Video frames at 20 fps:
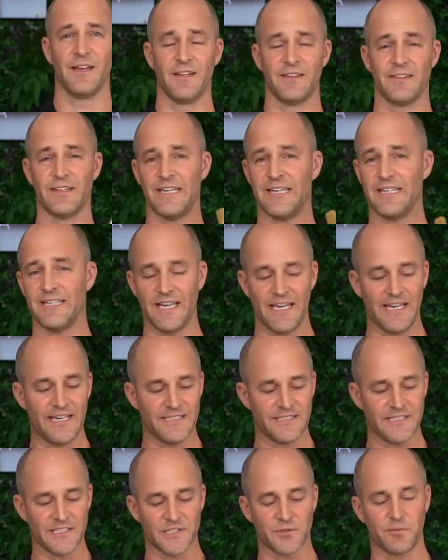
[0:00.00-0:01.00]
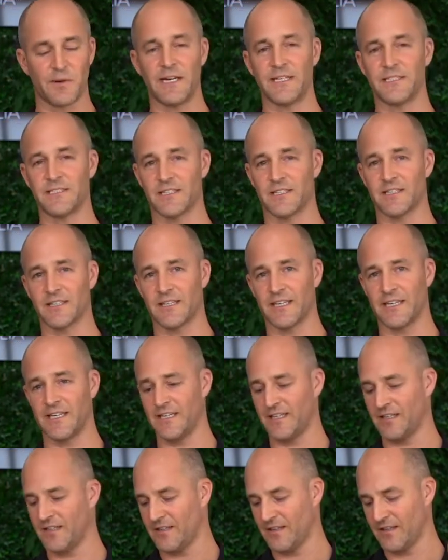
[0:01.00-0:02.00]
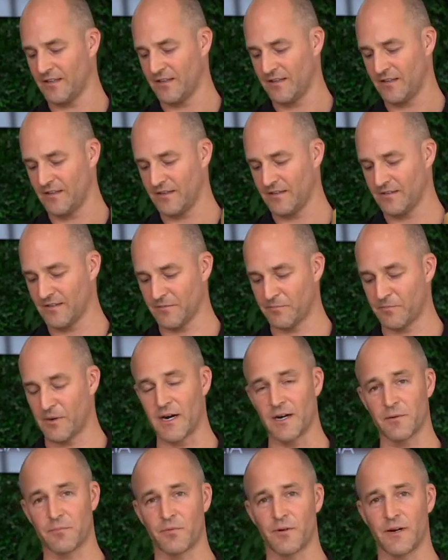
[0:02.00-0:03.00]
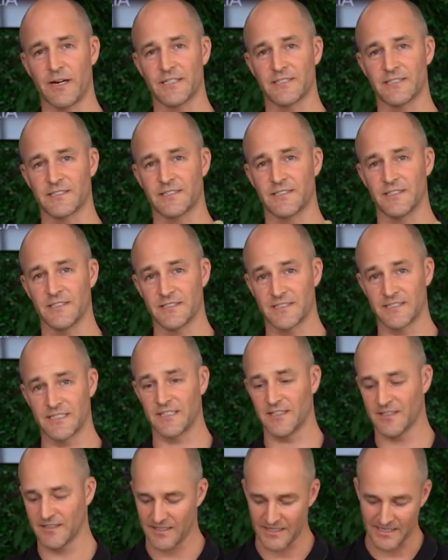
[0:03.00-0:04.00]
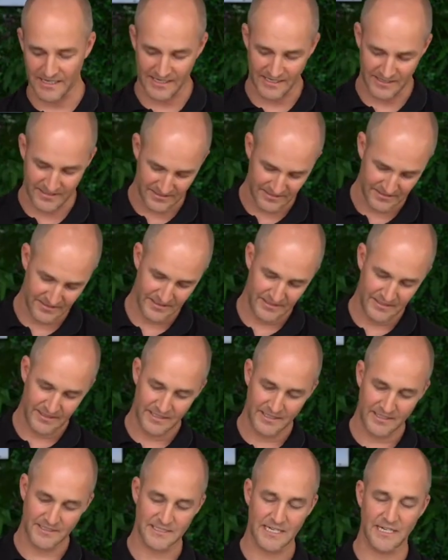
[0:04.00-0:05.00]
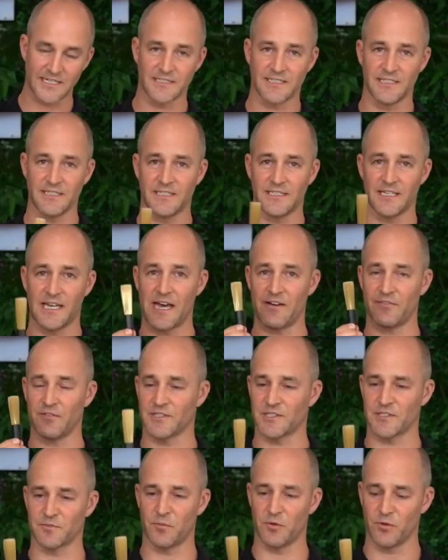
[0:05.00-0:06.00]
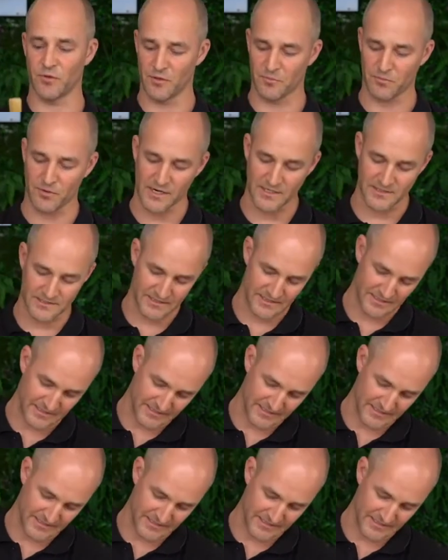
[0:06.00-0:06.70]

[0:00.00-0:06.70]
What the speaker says: The easiest way to clean the Puqpress cylinder head is actually to have a smaller brush that